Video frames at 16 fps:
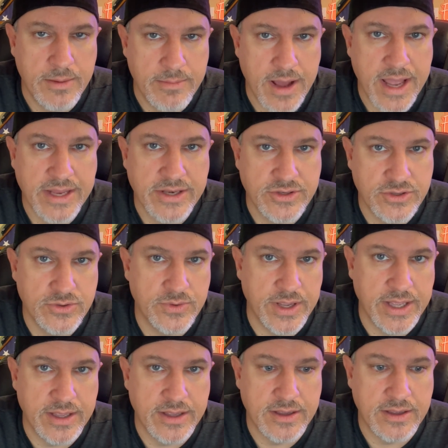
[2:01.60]
am I
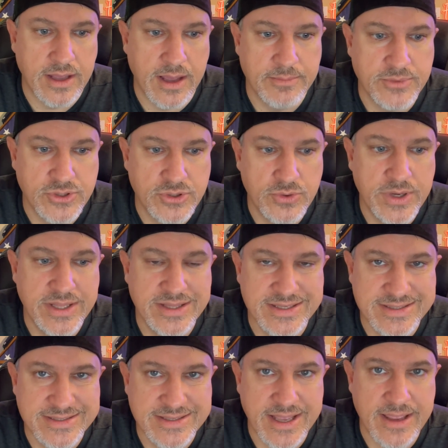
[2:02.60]
doing? I'm doing the
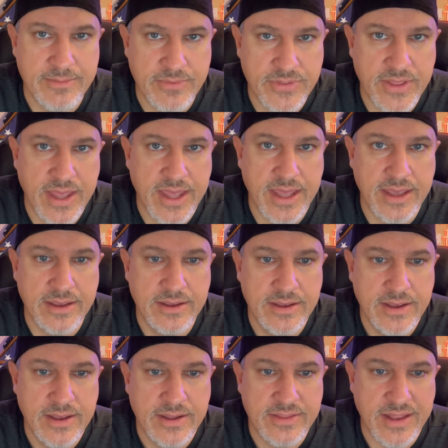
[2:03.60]
same thing
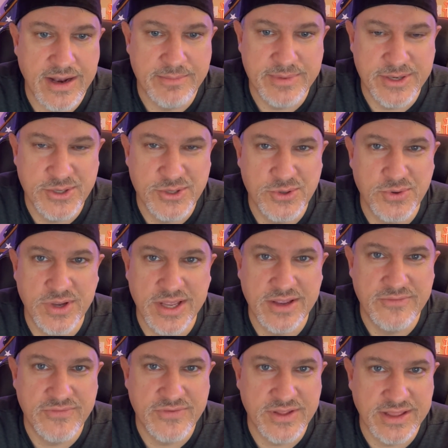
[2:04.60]
that I've been
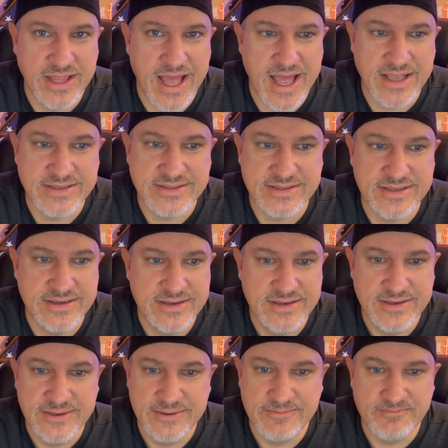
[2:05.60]
doing for the last
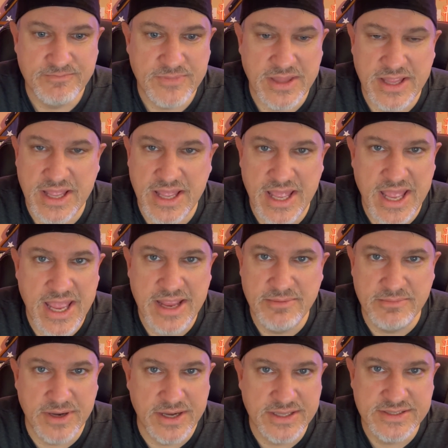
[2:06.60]

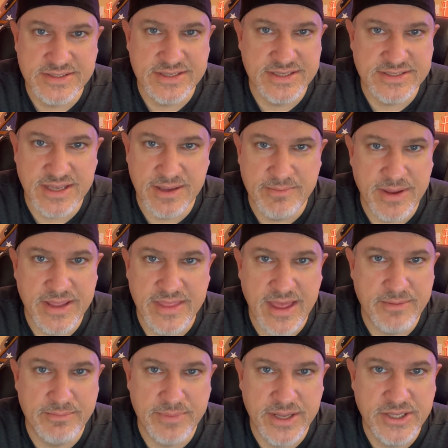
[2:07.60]
eight months since I made
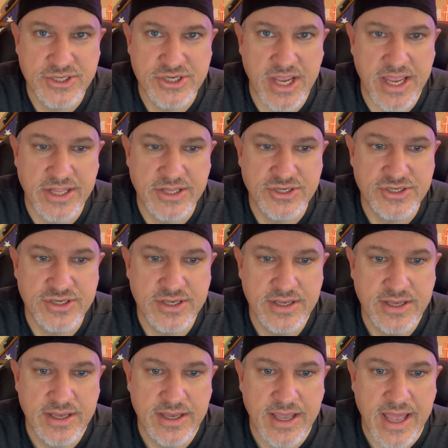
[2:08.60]
that big change.
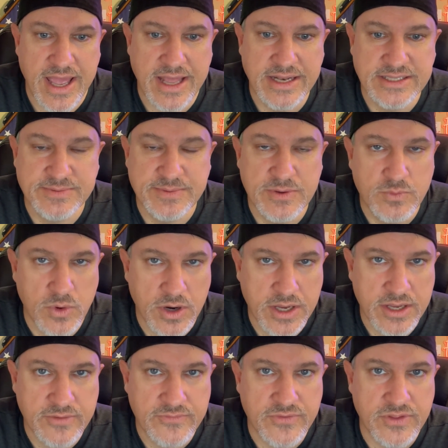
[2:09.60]
And it's been
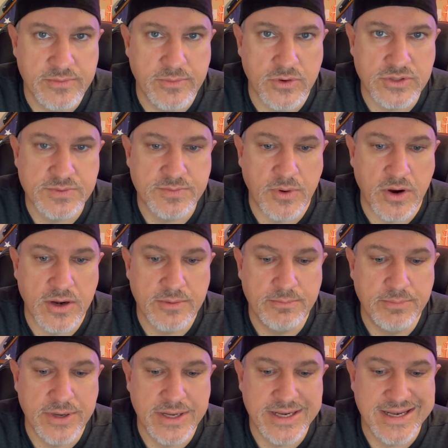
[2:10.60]
working for the most part.
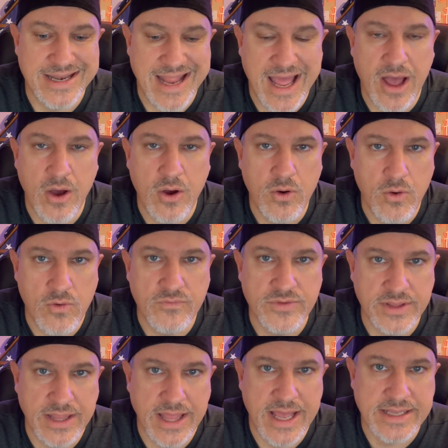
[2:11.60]
But now, over
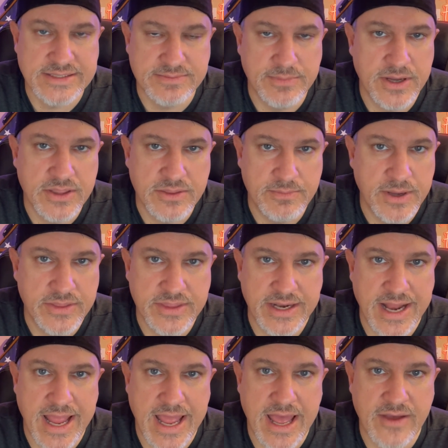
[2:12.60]
the last month, month
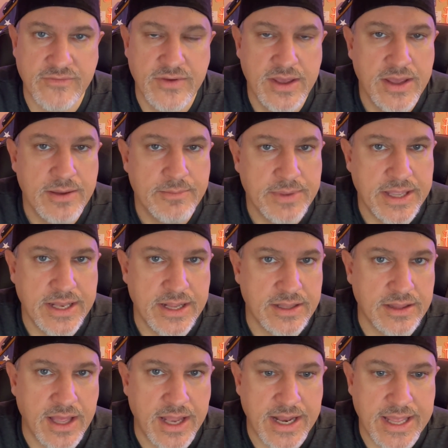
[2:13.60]
and a half, I've been getting
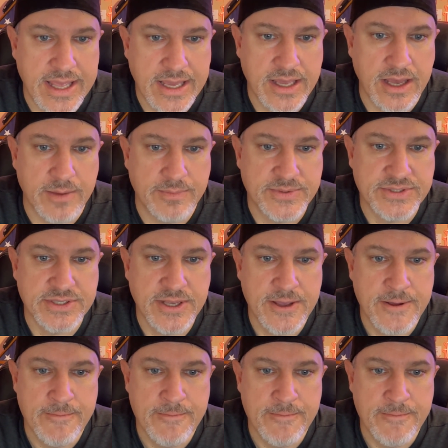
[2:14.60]
a lot of hiccups.